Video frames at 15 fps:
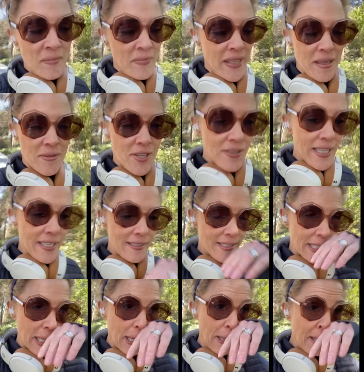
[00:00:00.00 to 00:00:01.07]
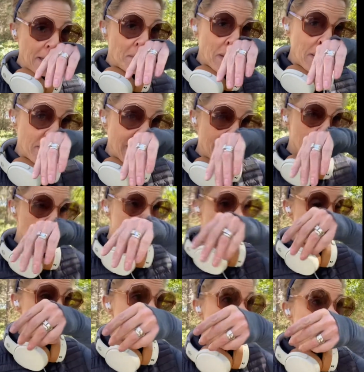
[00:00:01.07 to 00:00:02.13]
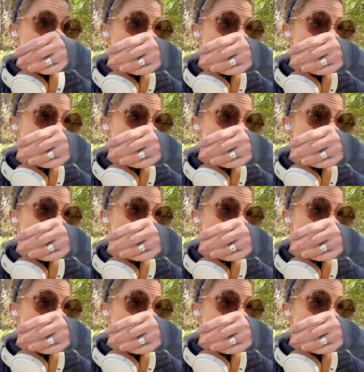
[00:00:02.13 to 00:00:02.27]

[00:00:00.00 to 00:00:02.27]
I'm sure that's in my bio somewhere.